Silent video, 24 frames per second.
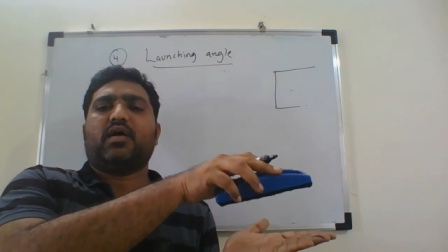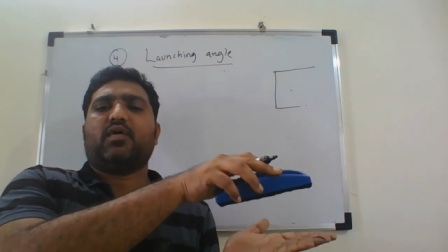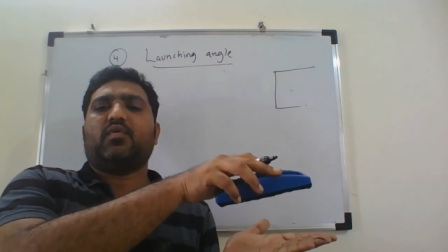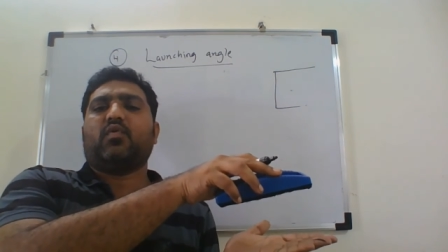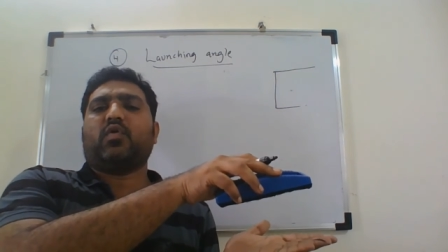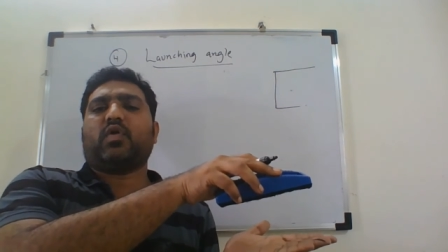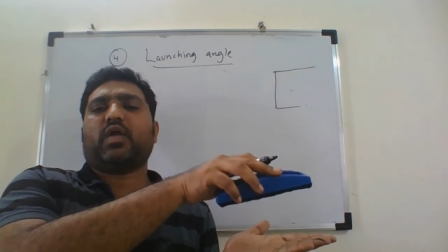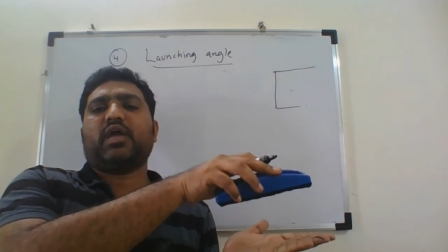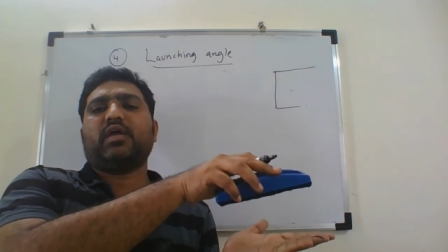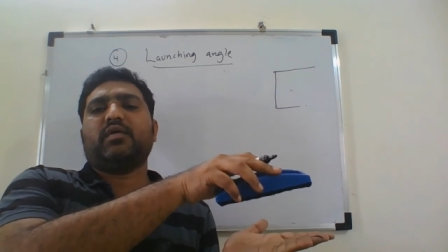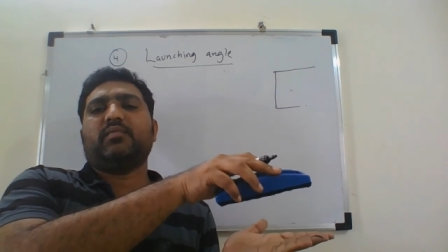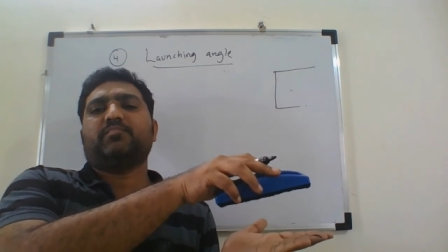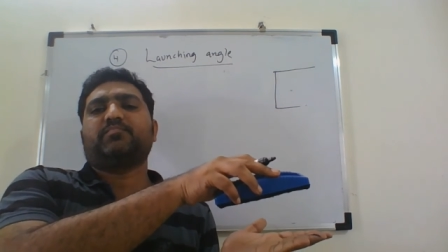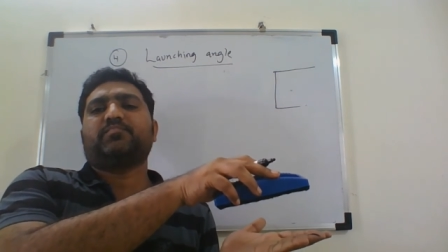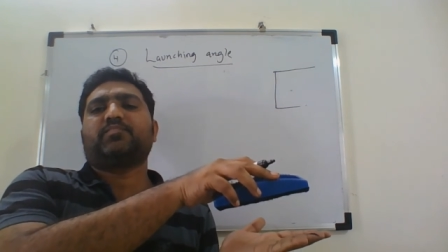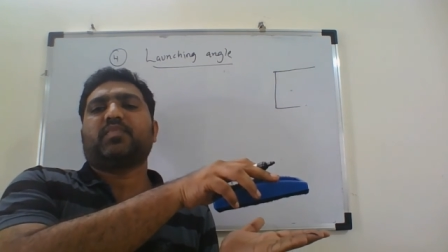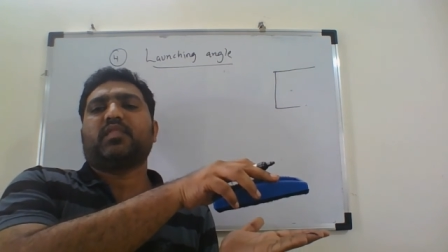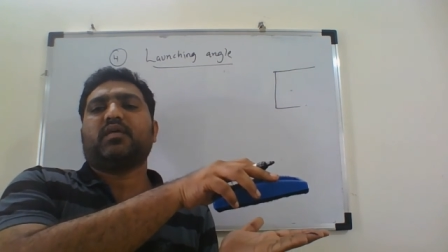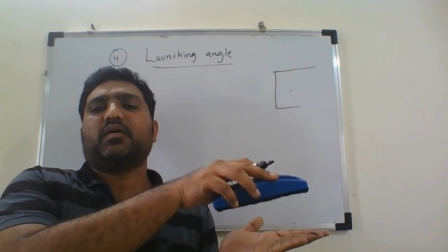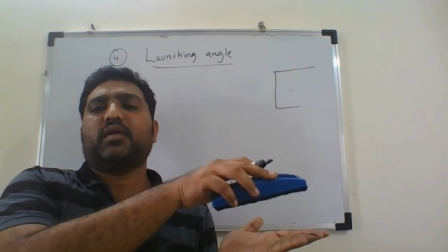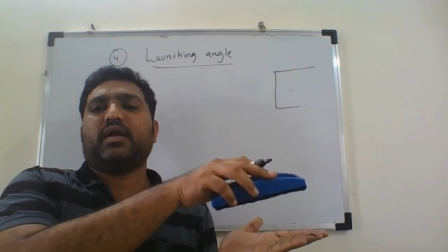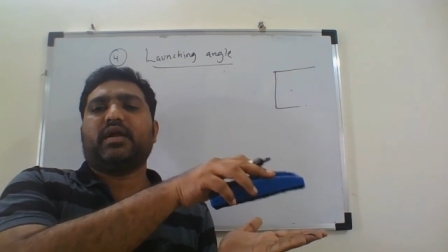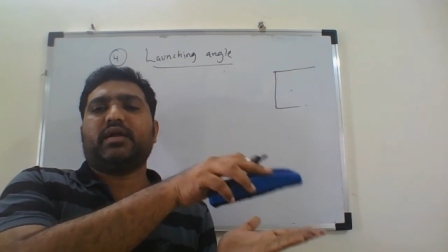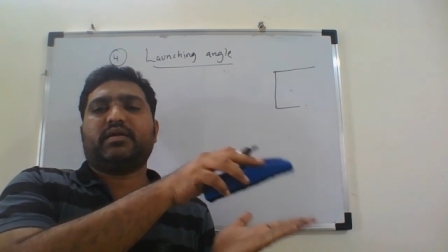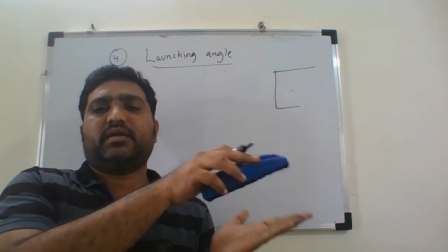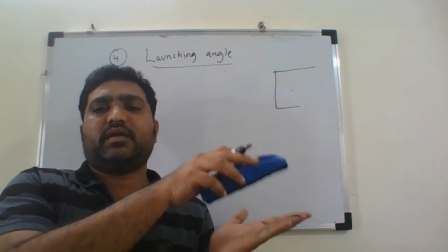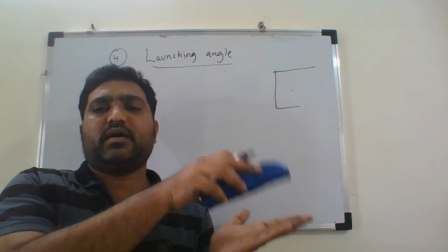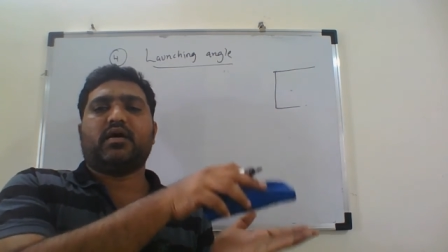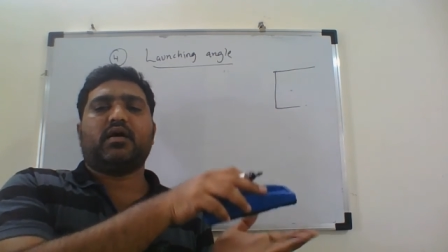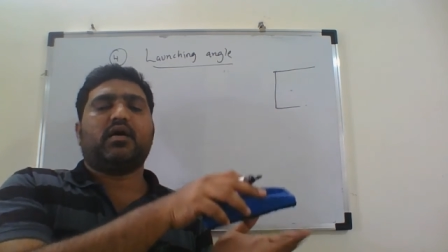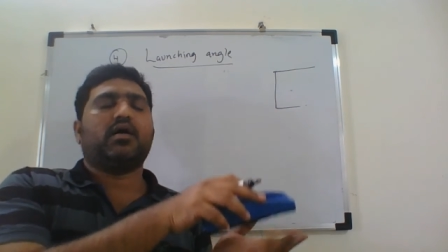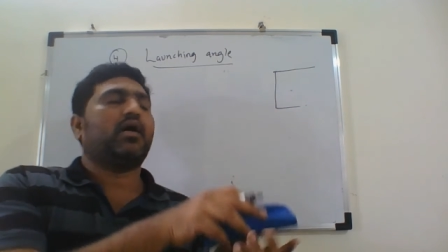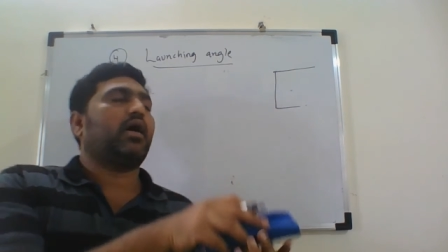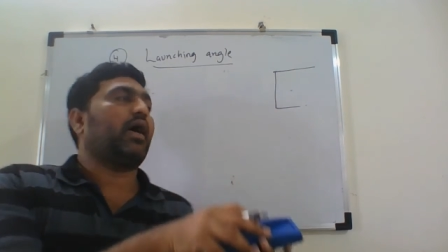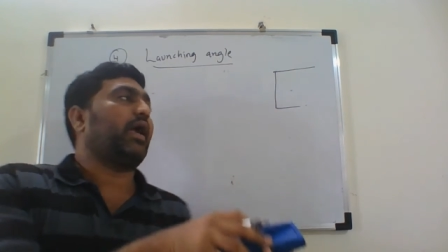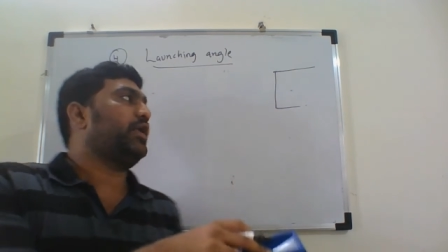Okay, right?
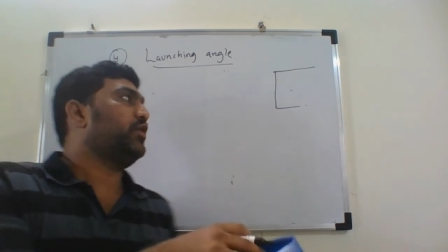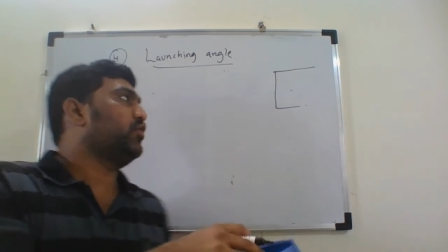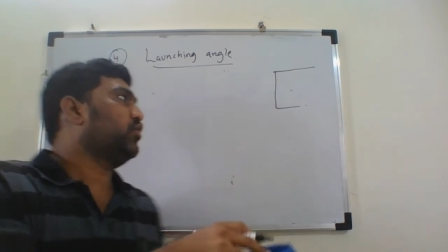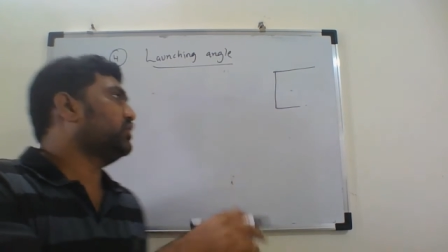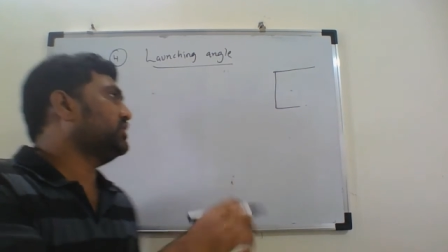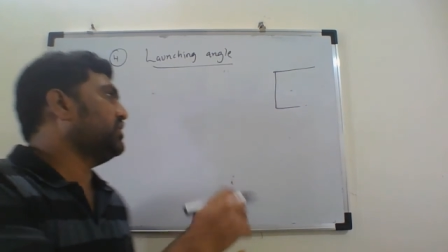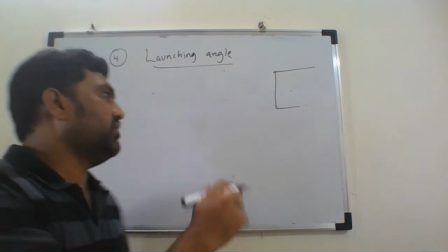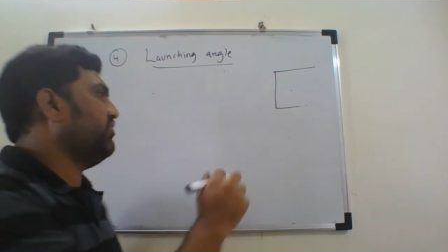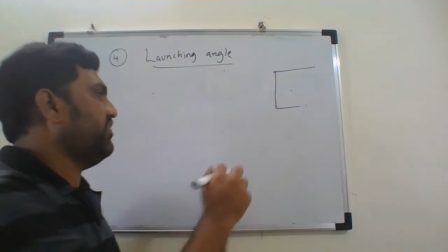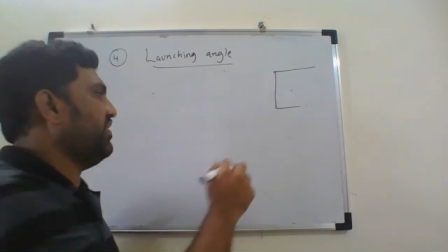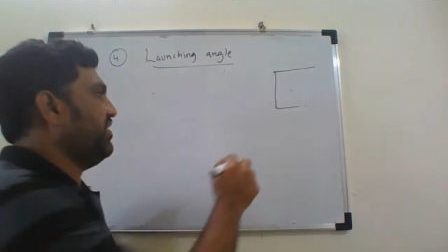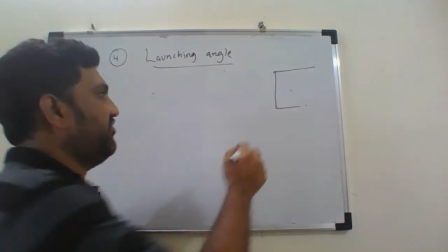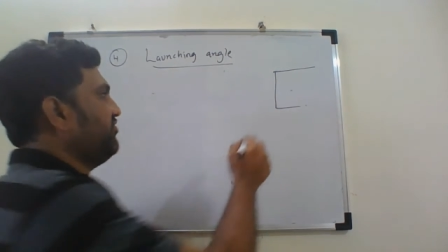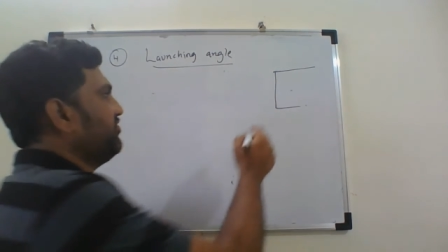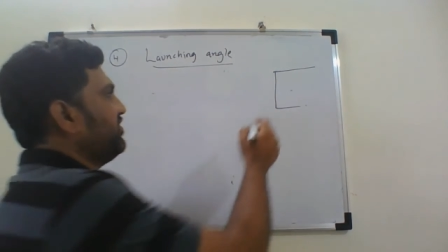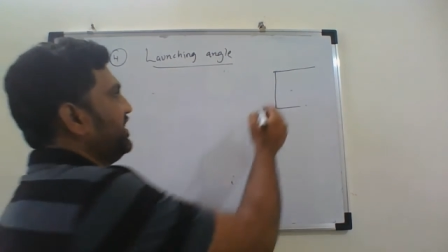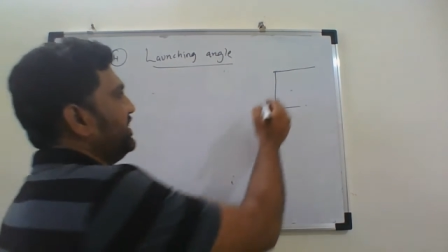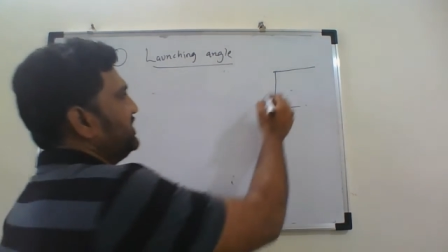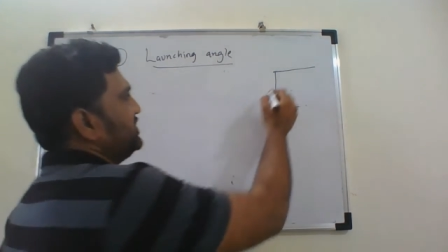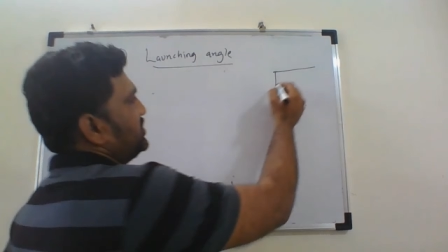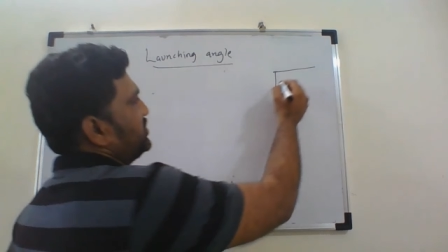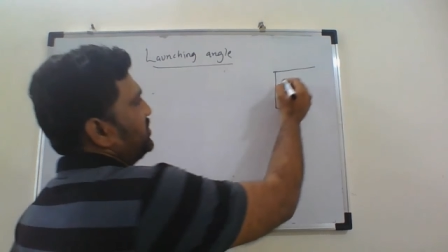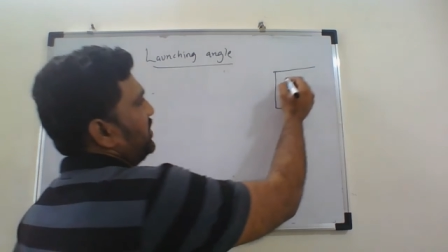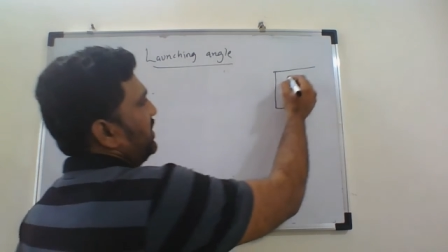I know the waveguide